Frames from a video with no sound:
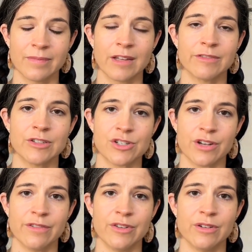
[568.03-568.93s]
A
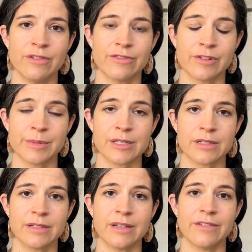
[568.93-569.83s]
version of you from a
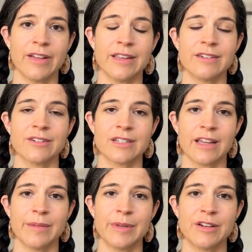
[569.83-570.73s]
certain event or
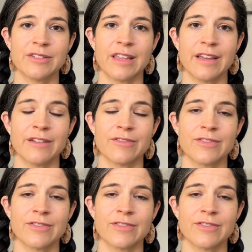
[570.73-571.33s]
time in your life?